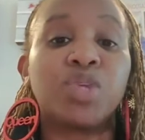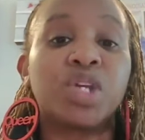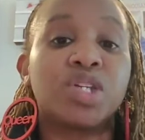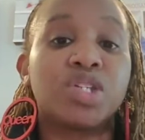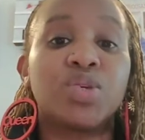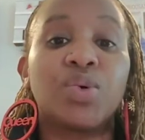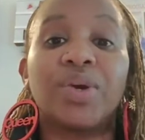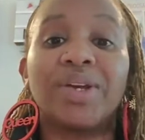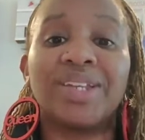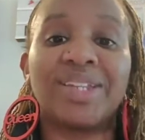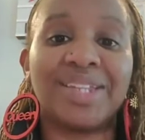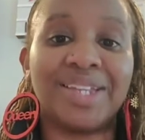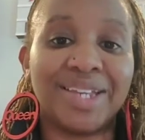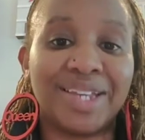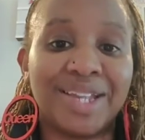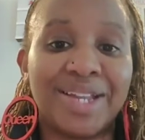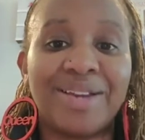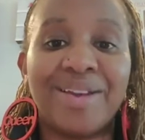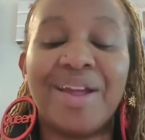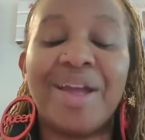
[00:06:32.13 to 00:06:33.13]
So
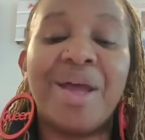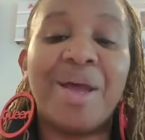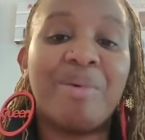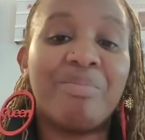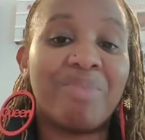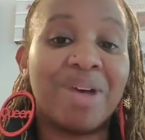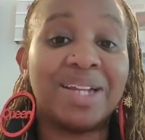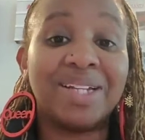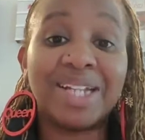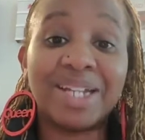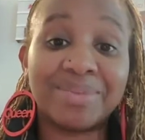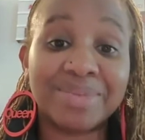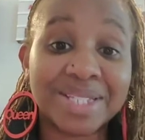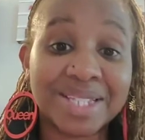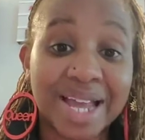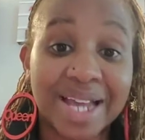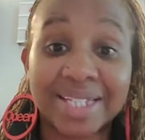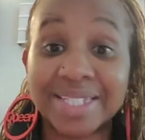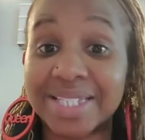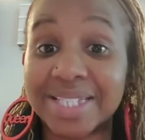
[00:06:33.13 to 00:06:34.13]
again, my name is
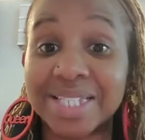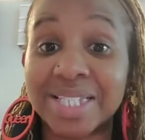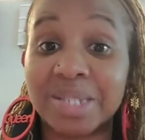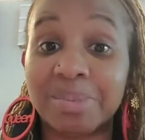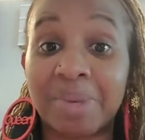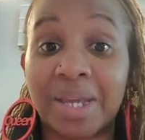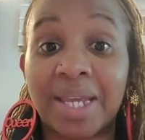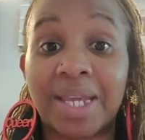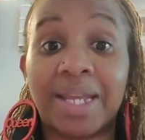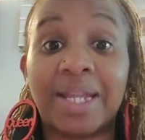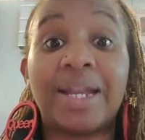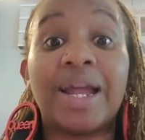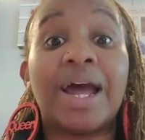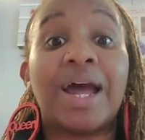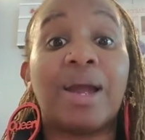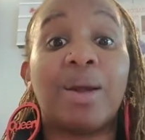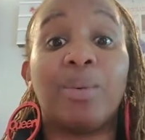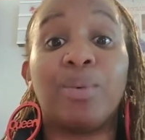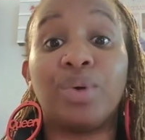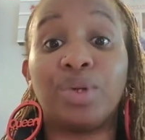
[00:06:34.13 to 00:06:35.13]
Isa Span.
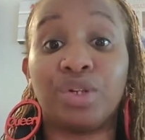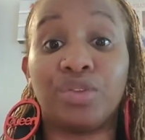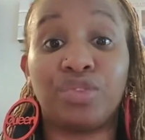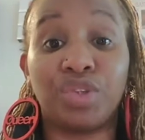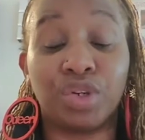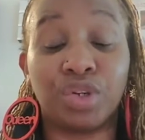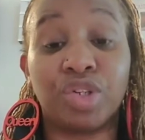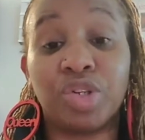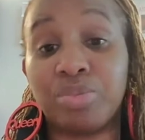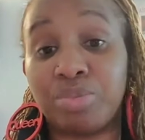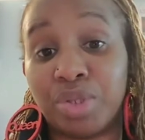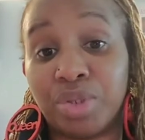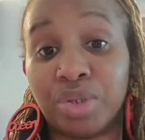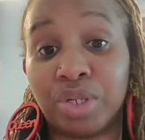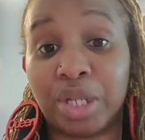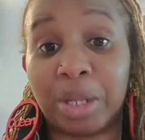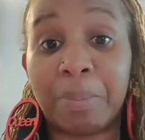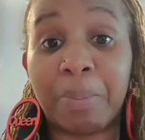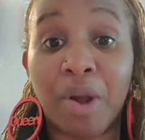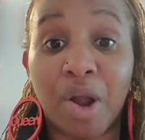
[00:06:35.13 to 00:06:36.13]
I'm one of your
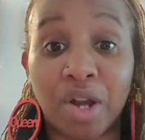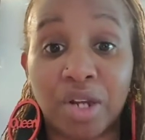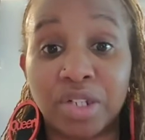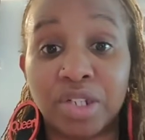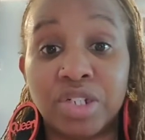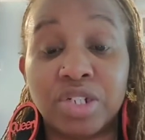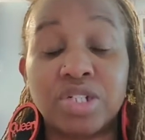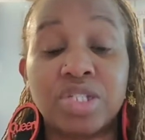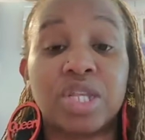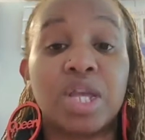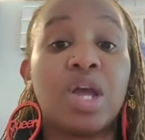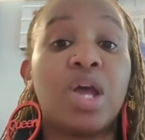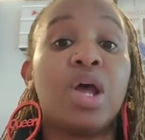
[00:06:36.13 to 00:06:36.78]
community partners.